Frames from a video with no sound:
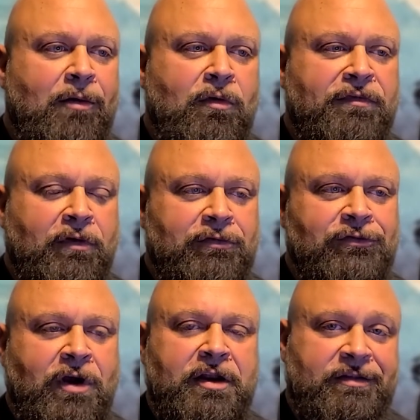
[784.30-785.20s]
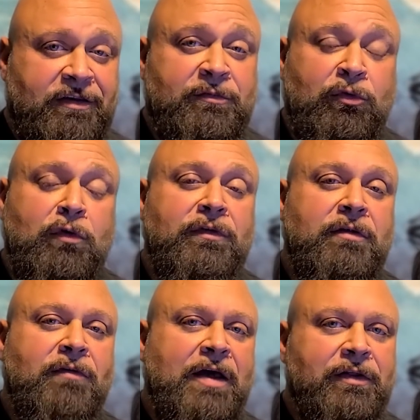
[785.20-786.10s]
first try to disprove it
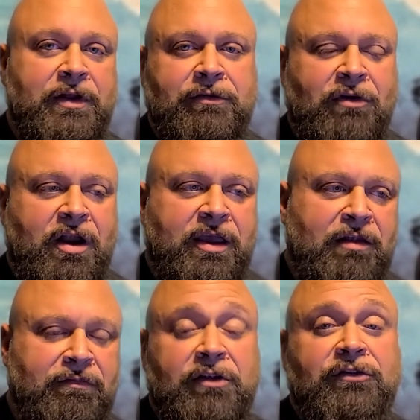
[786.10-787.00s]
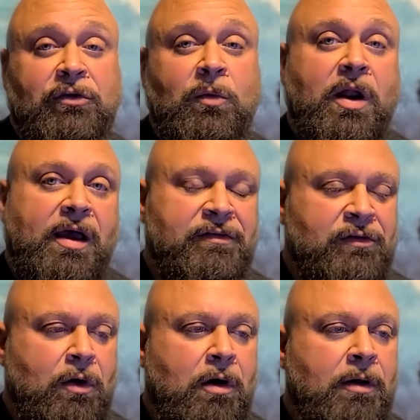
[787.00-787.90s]
rather than try to convince you what I saw.